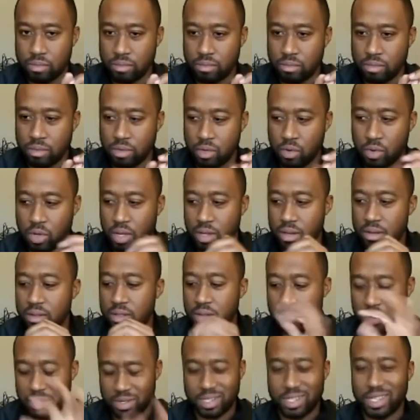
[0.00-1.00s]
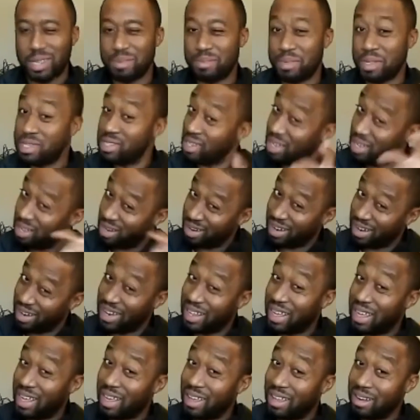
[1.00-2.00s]
you can slip this in,
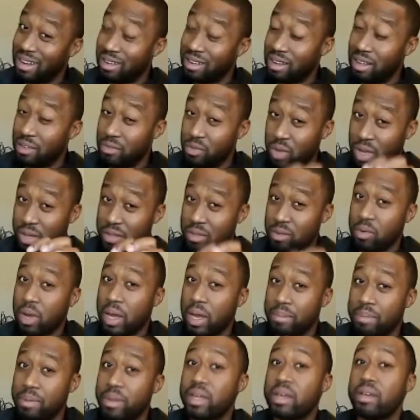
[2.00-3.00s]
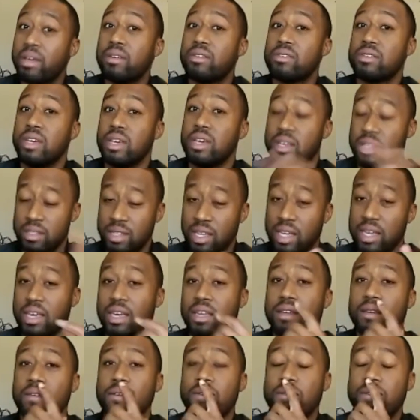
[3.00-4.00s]
and if you have the right players, they
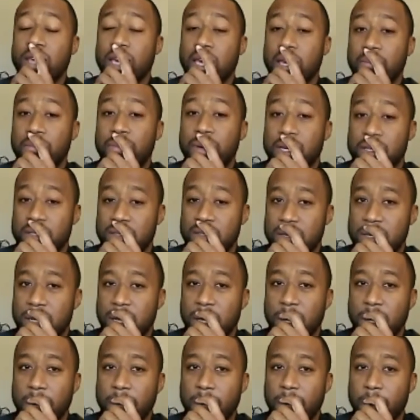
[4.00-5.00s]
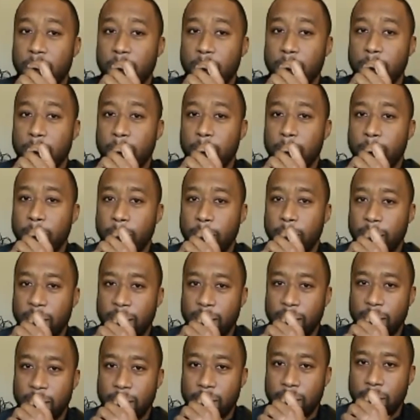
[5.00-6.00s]
can pick this up.
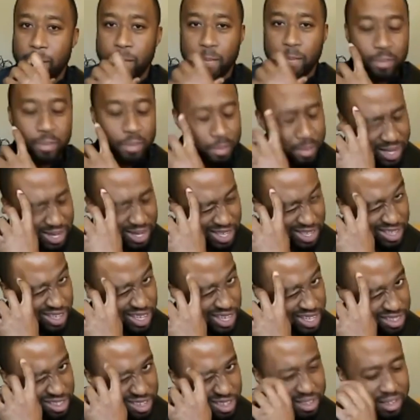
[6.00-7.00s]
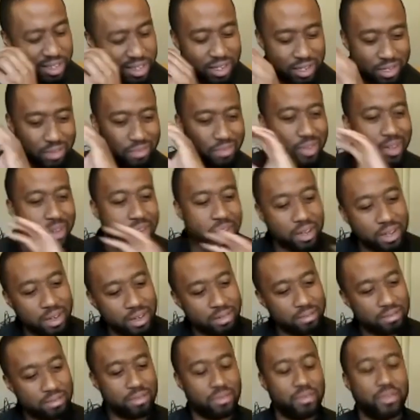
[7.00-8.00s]
But it's a
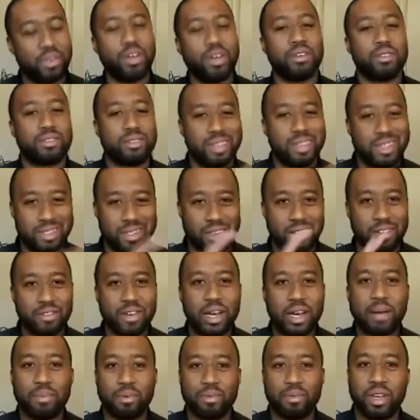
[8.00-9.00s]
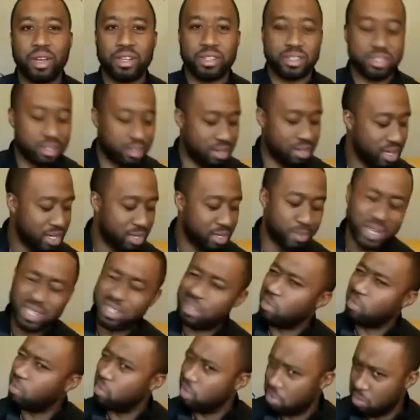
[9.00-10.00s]
very sensitive operation,
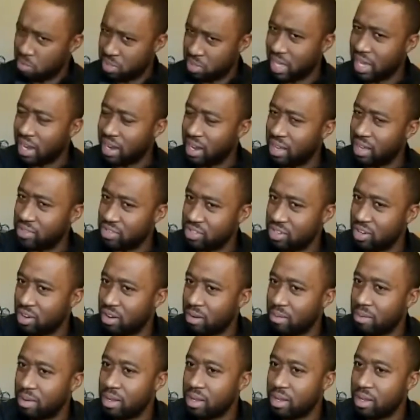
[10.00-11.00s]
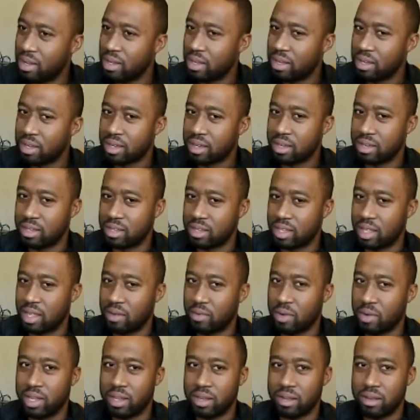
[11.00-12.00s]
especially with that F sharp, because
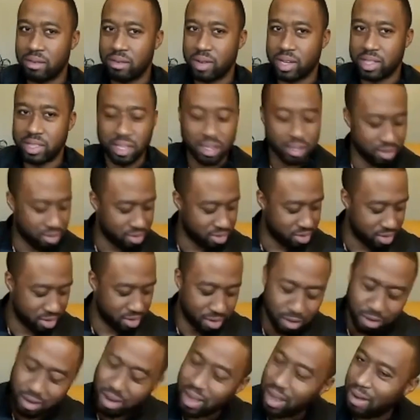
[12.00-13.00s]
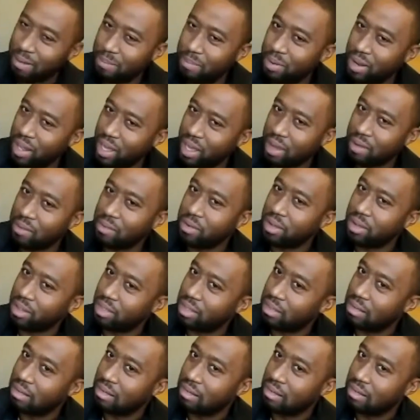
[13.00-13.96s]
right then you're kind of playing with